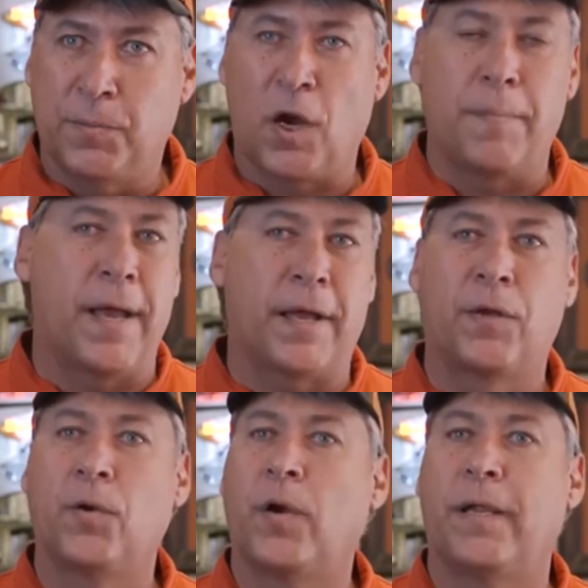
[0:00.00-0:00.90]
it's brought back
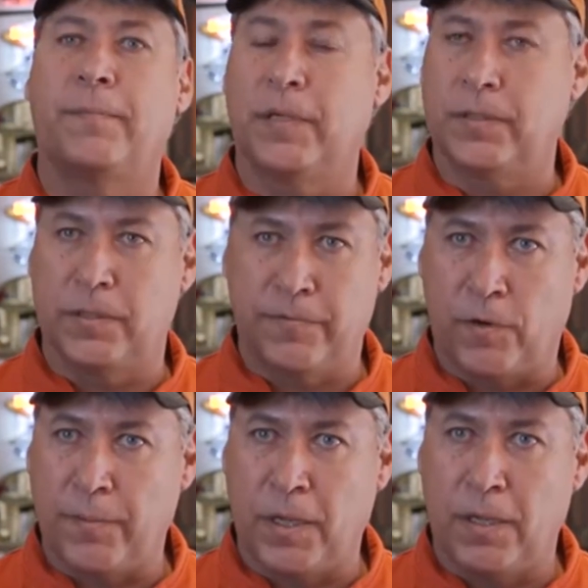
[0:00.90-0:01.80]
great business
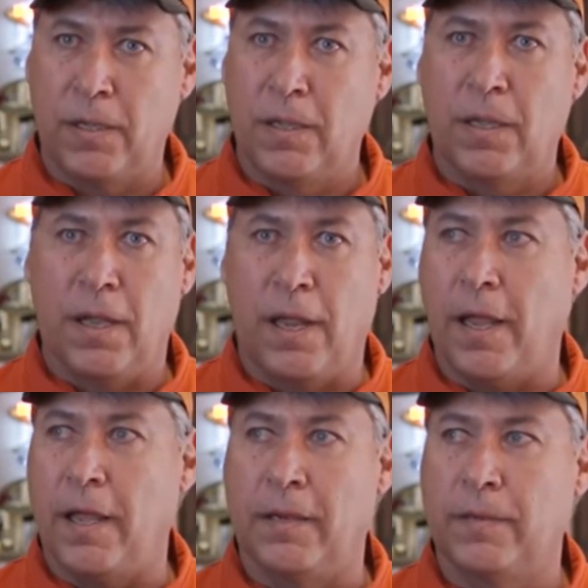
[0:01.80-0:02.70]
for me
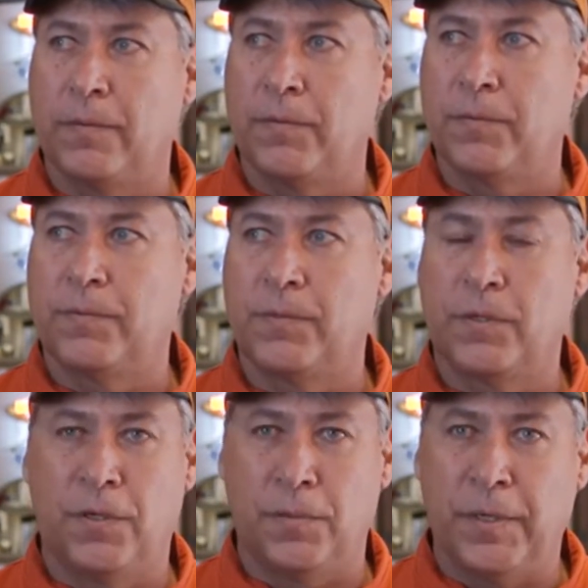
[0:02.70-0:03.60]
and
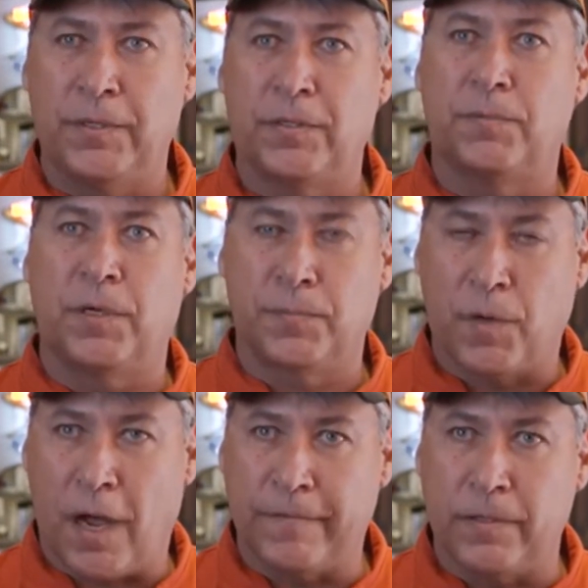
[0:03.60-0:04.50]
good business brings
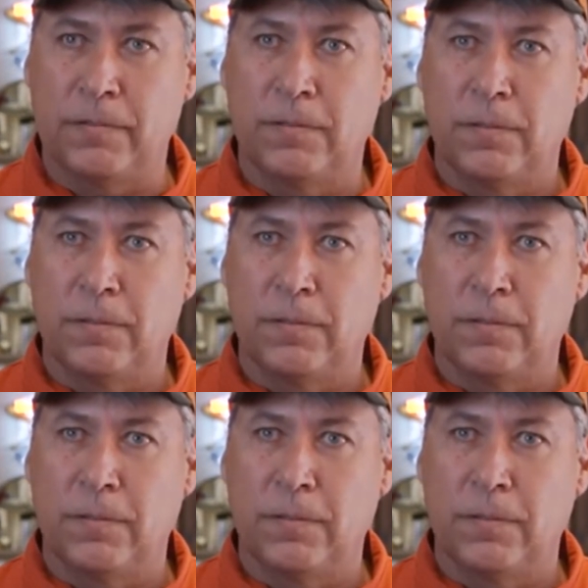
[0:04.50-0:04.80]
profit.